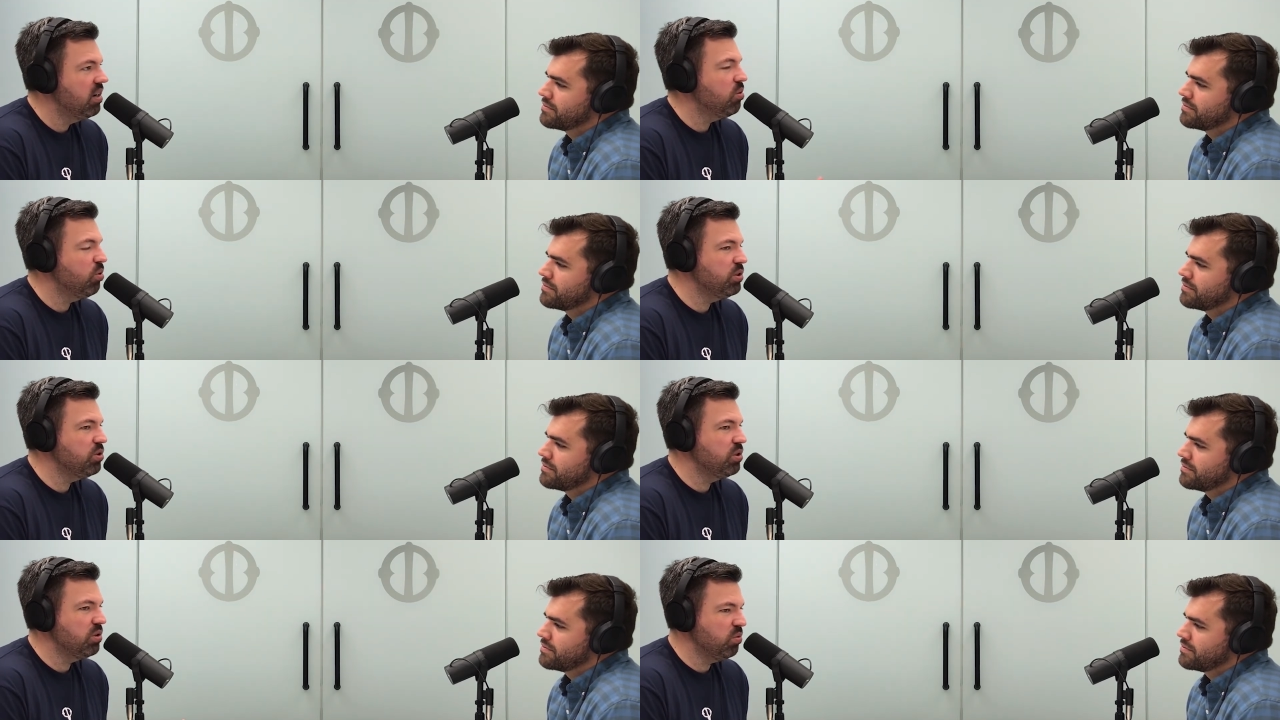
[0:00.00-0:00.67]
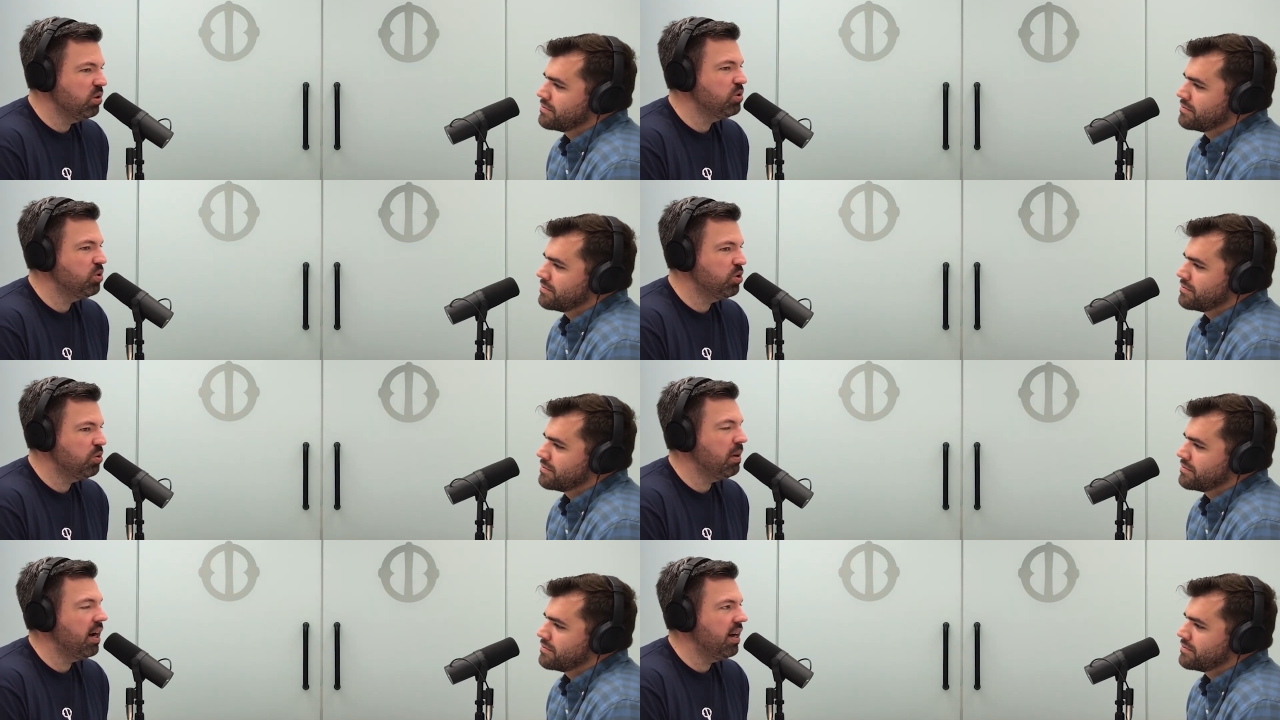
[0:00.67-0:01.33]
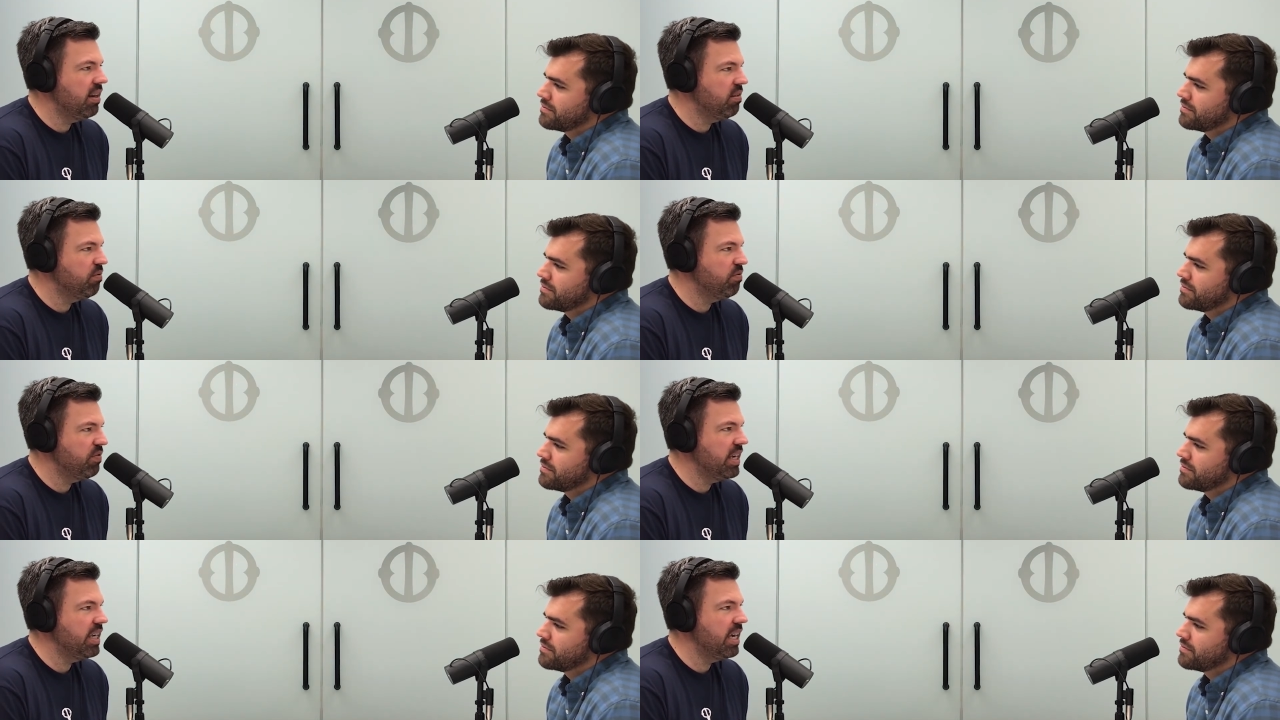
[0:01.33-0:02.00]
Speaker 1: What's your spot
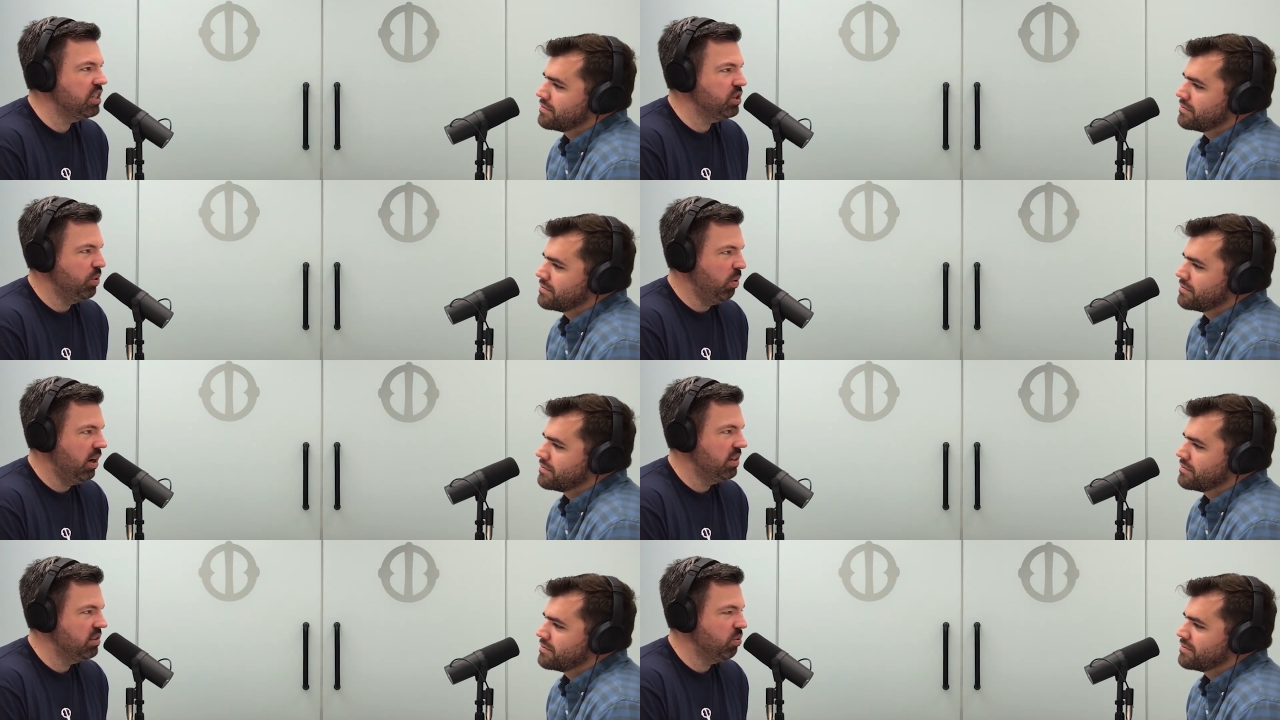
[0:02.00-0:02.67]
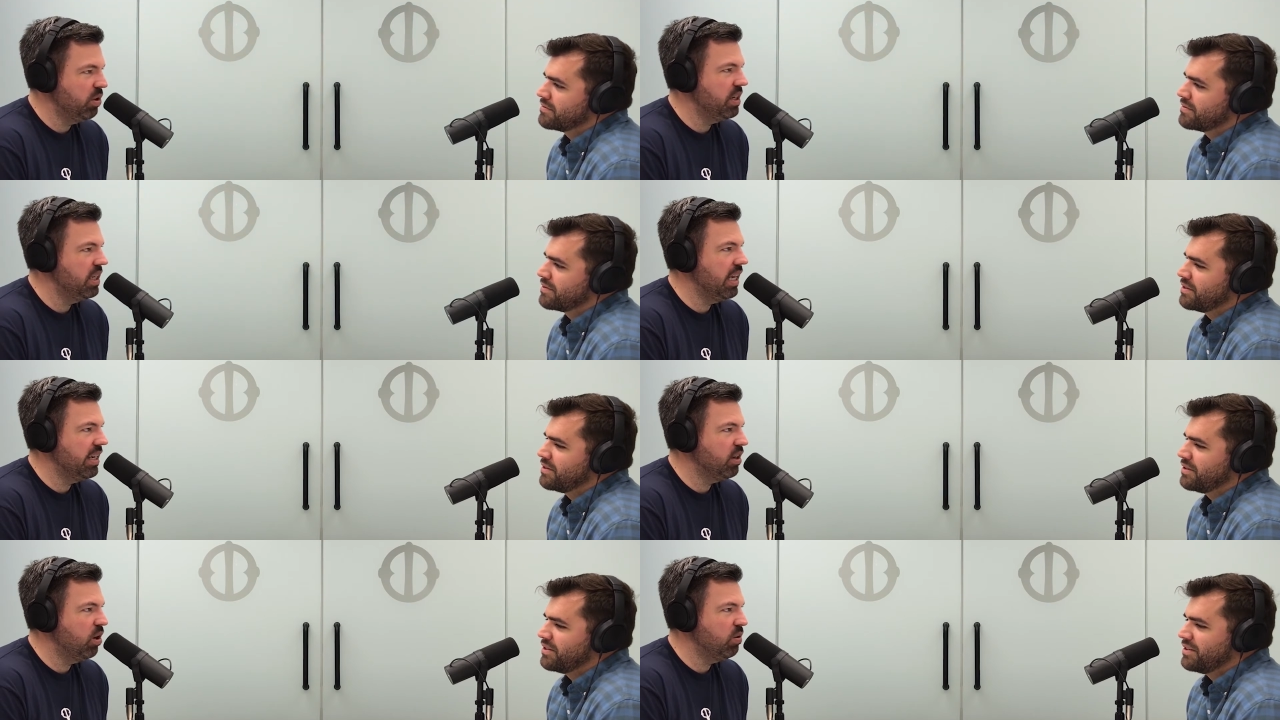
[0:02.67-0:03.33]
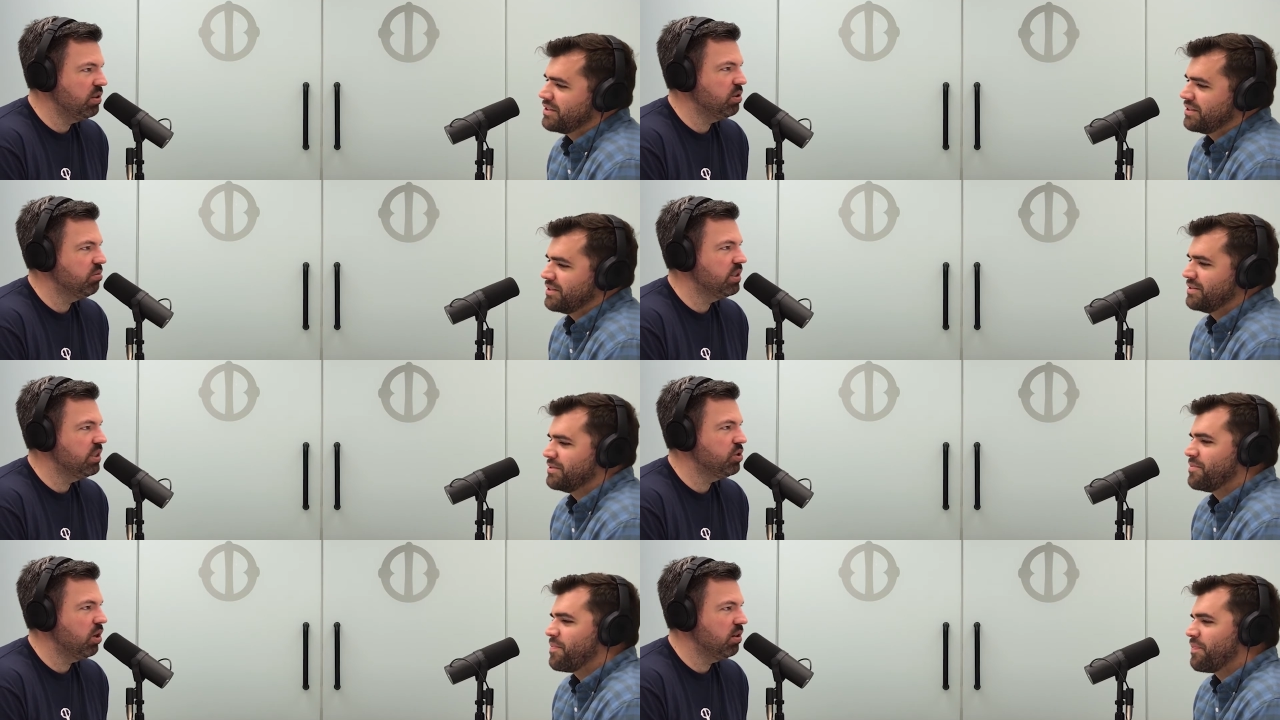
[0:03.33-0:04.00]
vacation wise? Where you like going to
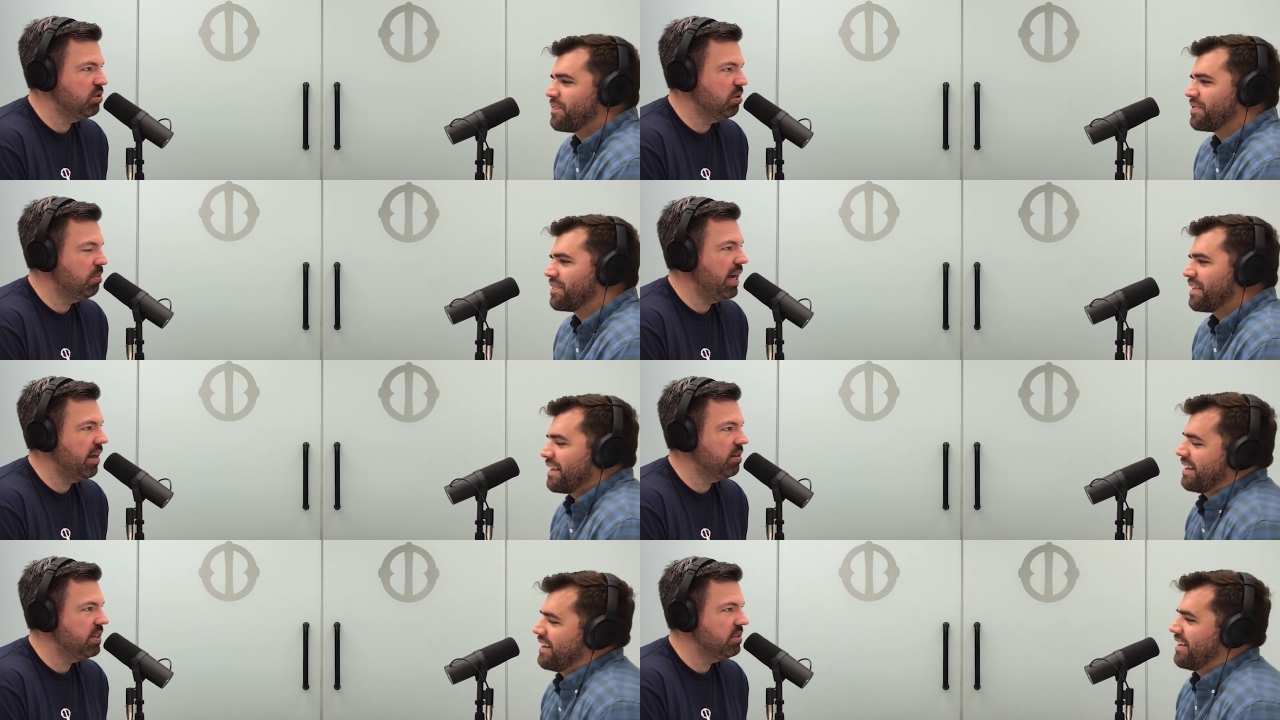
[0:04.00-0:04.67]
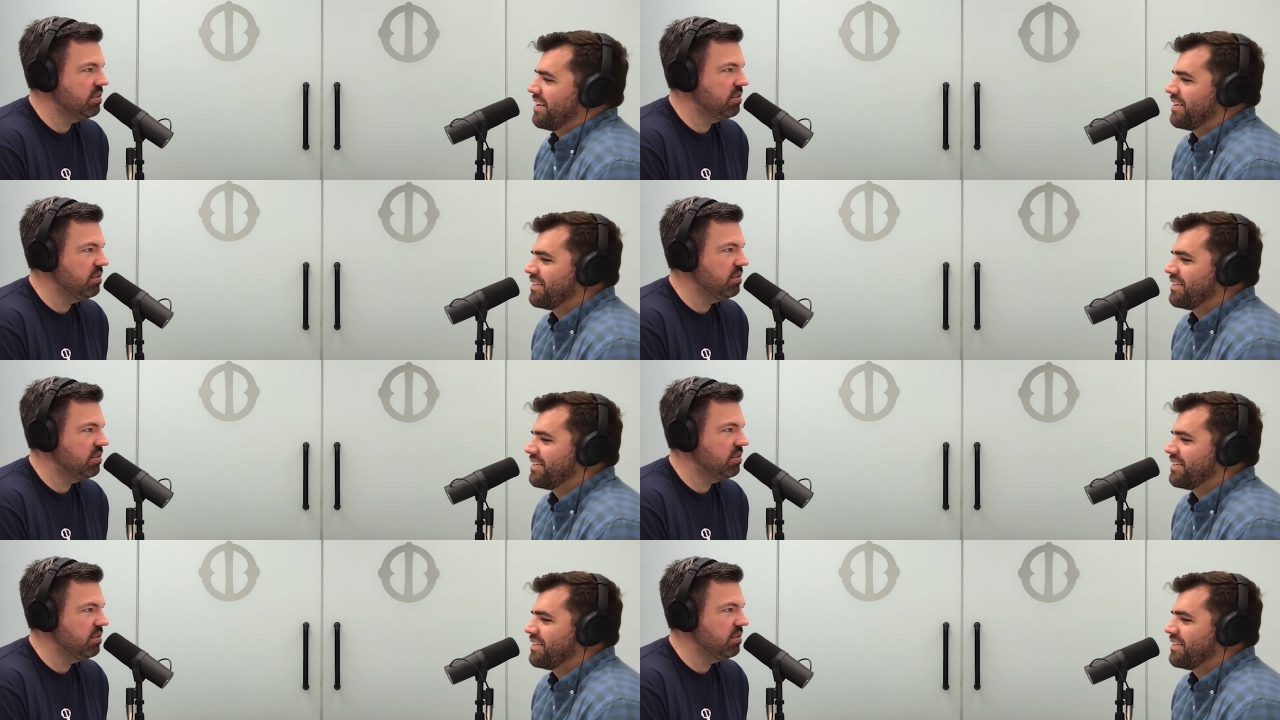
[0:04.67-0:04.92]
recharge the batteries?